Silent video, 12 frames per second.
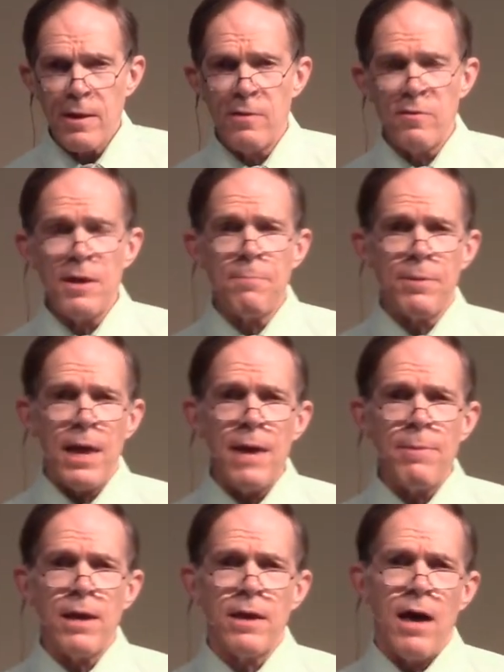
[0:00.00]
You see,
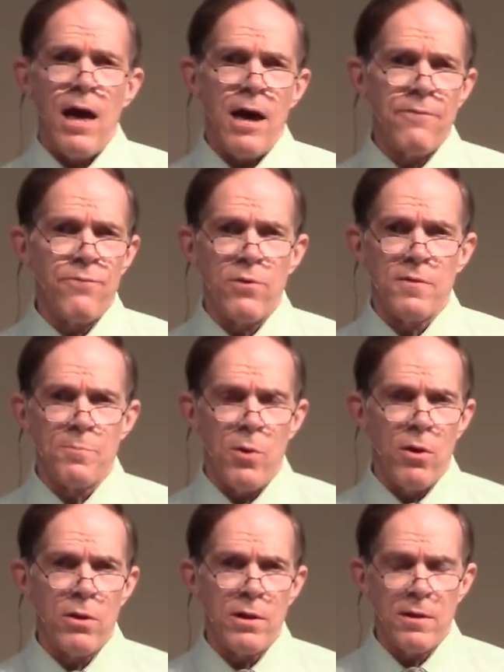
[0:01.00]
blaming God for his
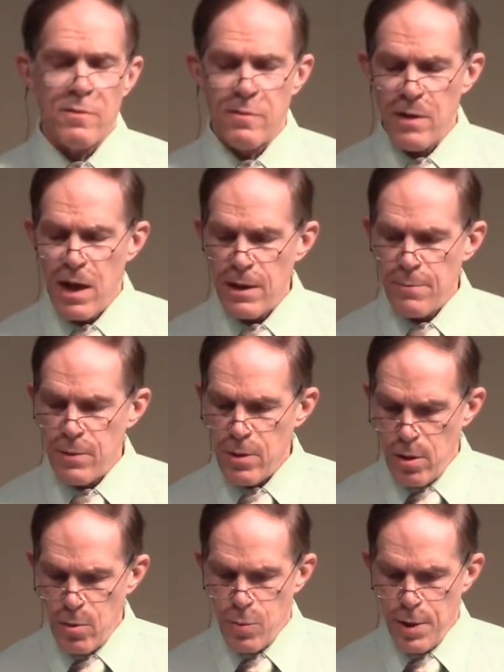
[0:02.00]
brokenness got him
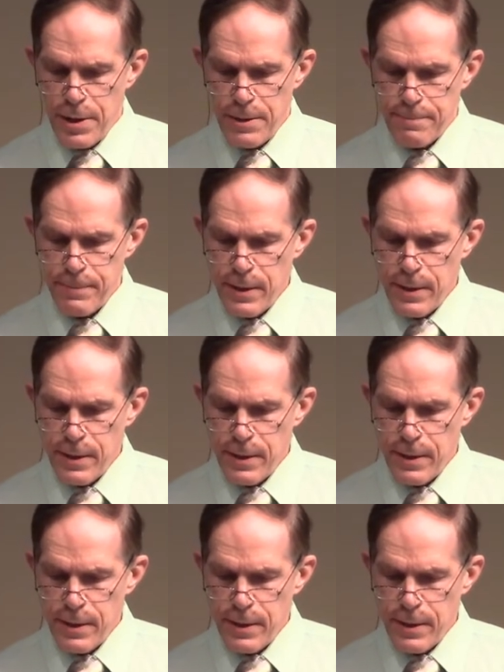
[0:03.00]
nowhere.